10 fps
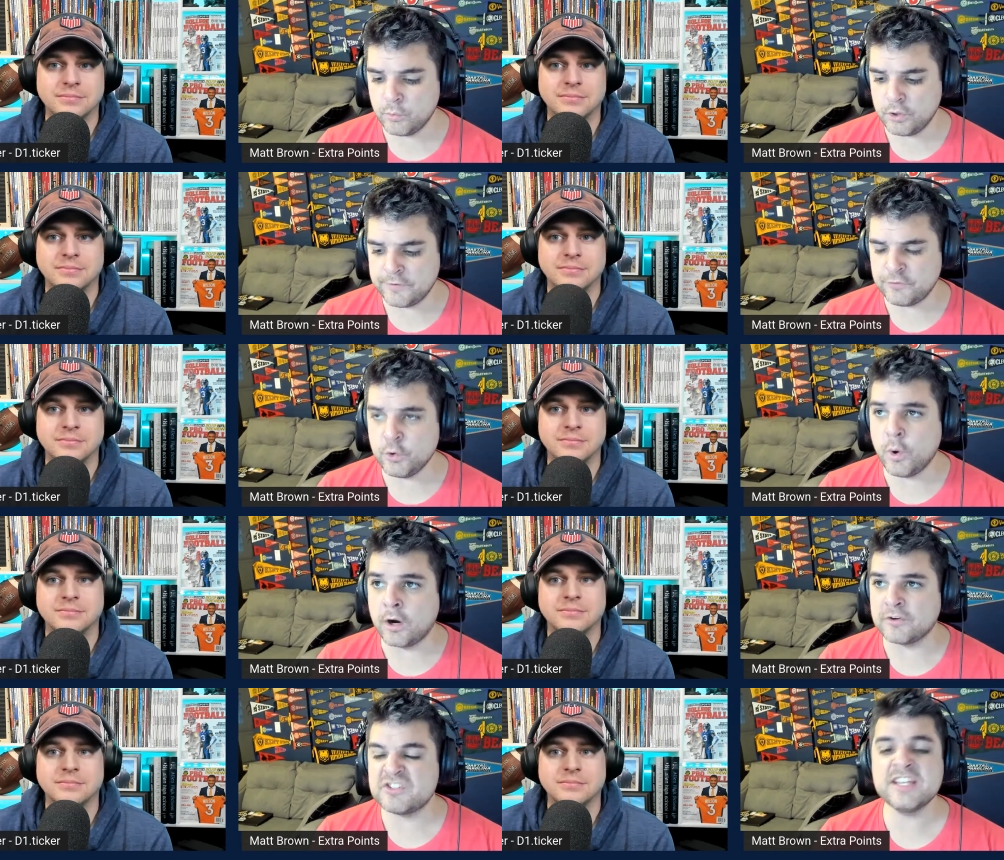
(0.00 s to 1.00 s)
Speaker 1: if you
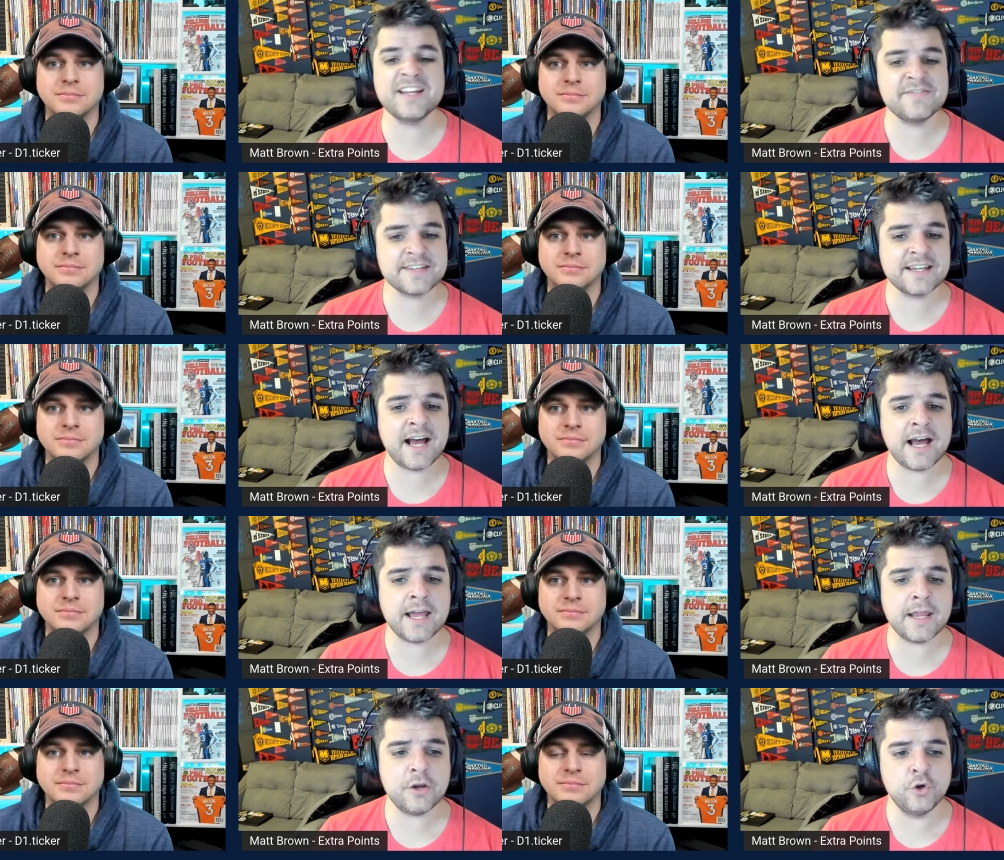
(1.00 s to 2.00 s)
are sick of the
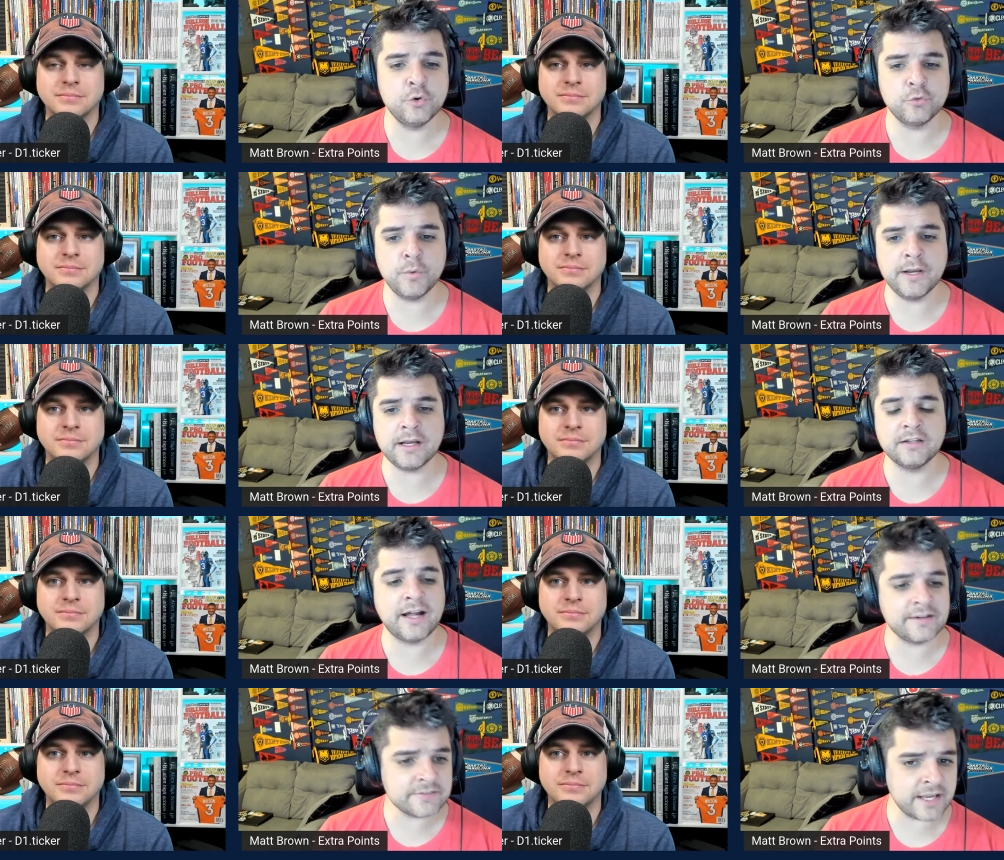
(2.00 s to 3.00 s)
guy who is winning a
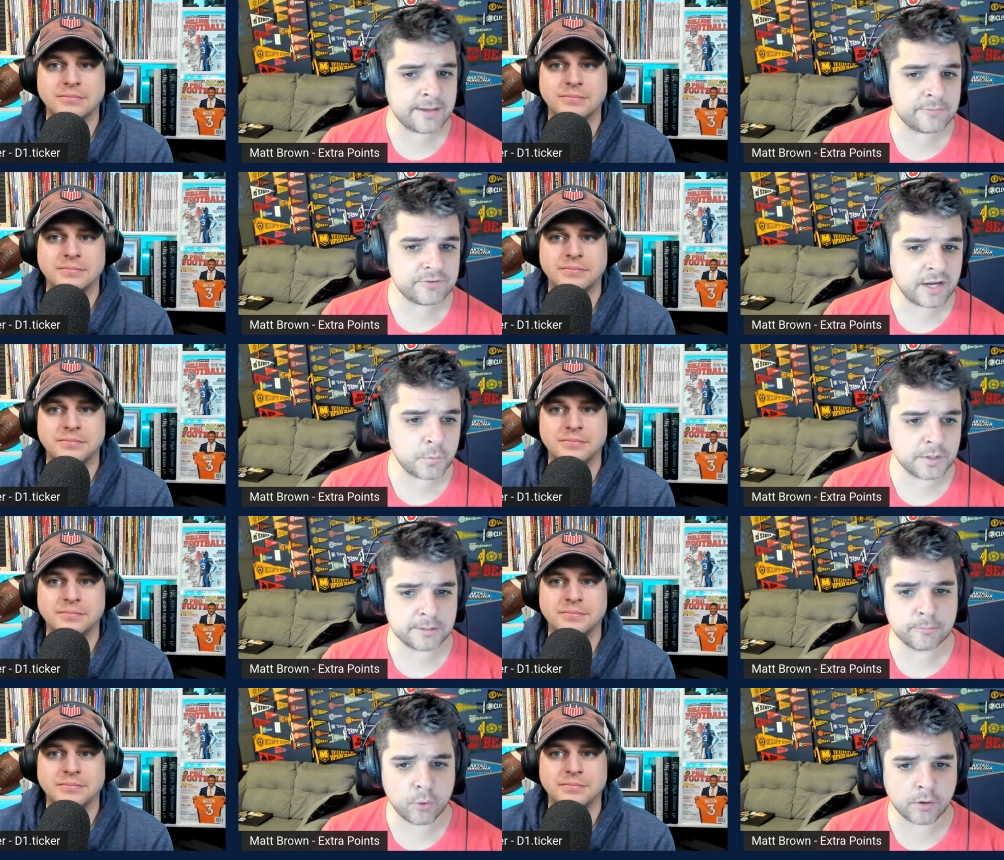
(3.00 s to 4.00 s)
lot of games, not
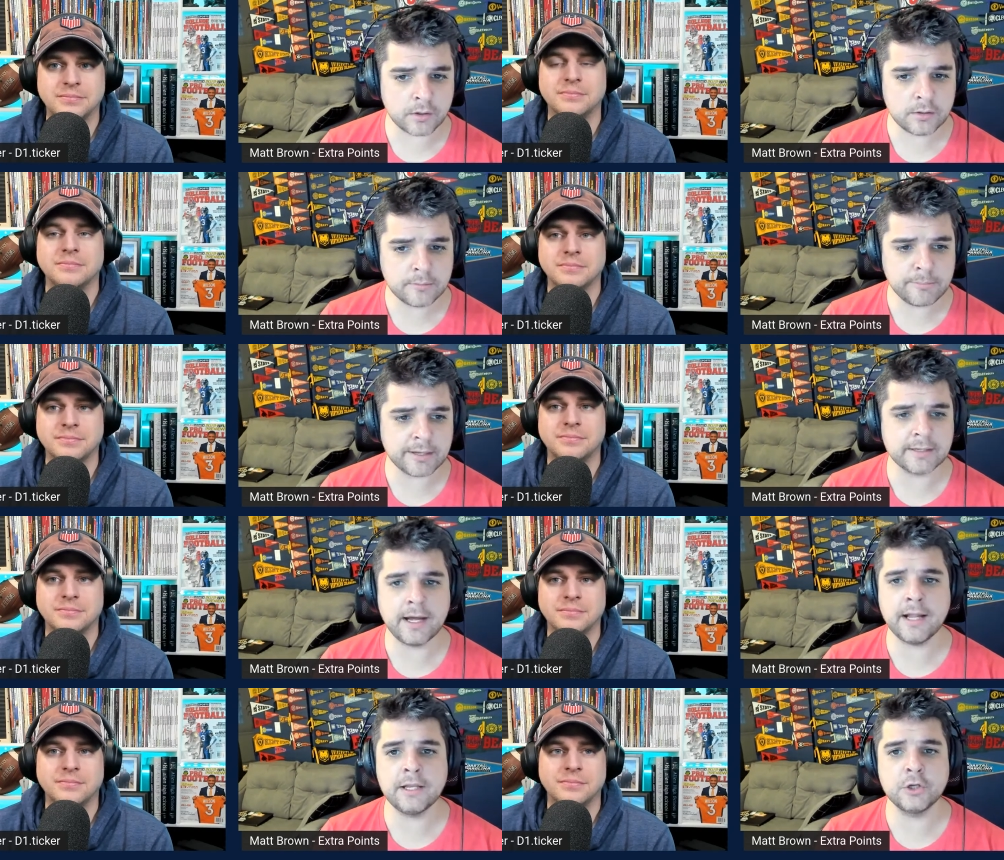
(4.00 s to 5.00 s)
winning more, by
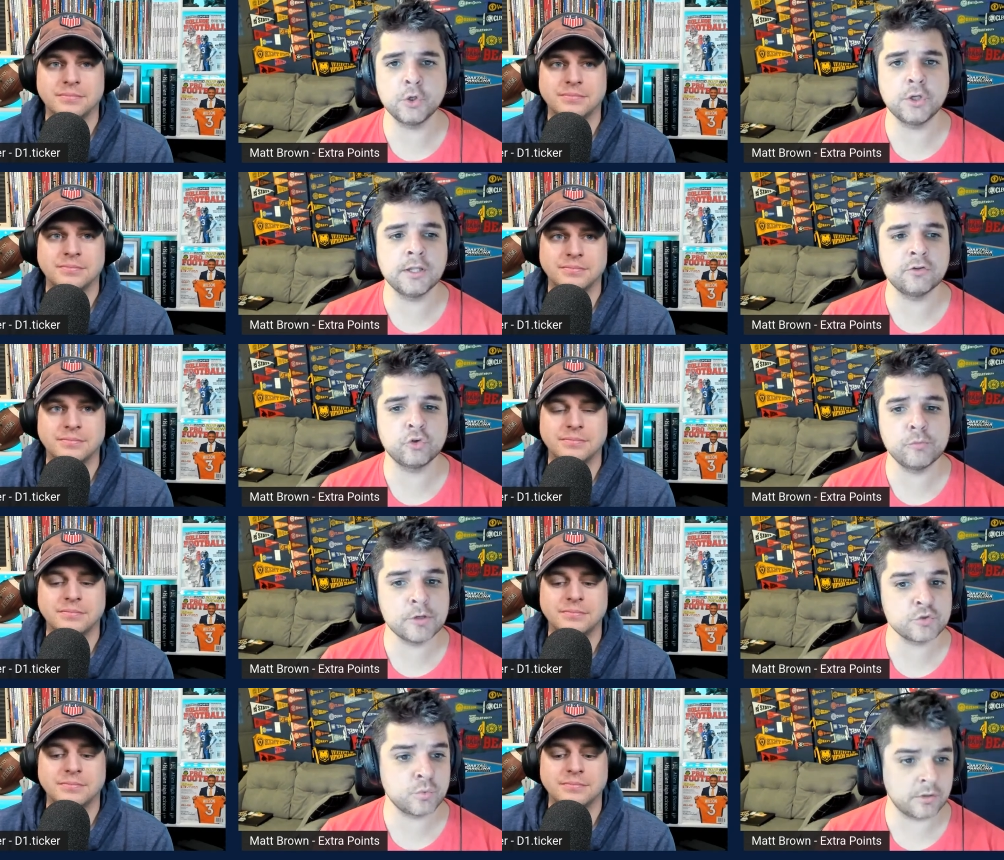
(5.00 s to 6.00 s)
God, it could get so
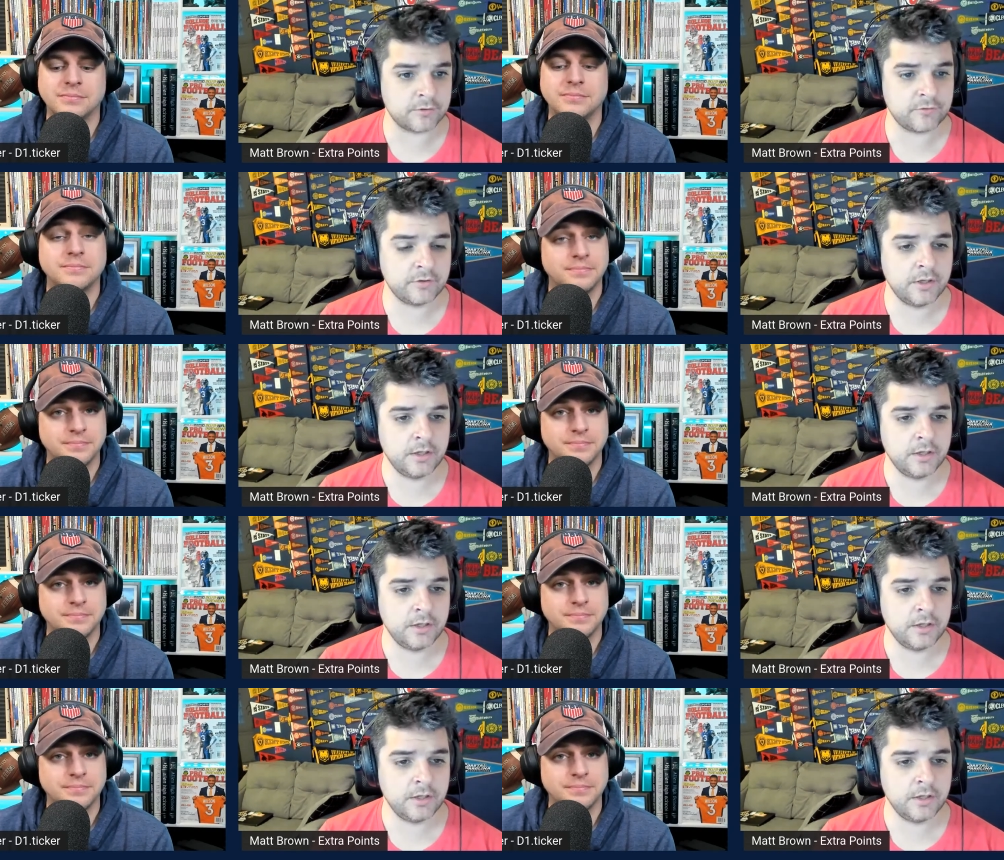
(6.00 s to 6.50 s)
much worse.